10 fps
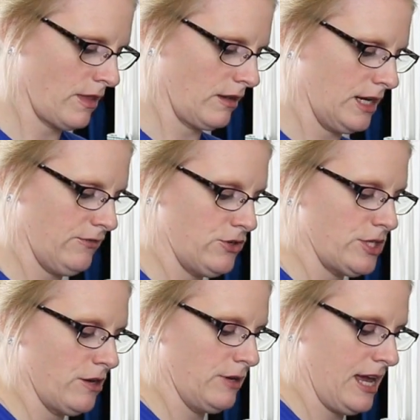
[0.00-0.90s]
And if you
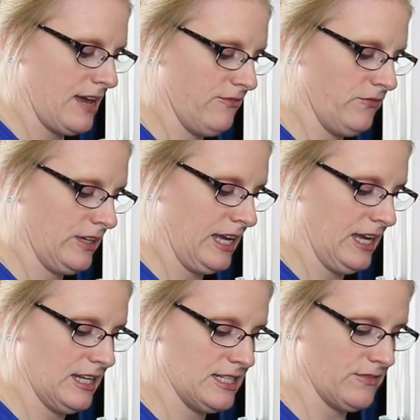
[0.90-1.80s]
don't have
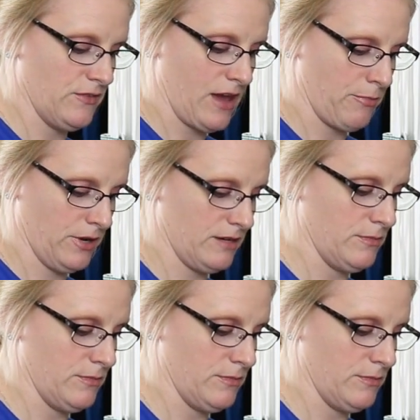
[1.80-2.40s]
cans of evaporated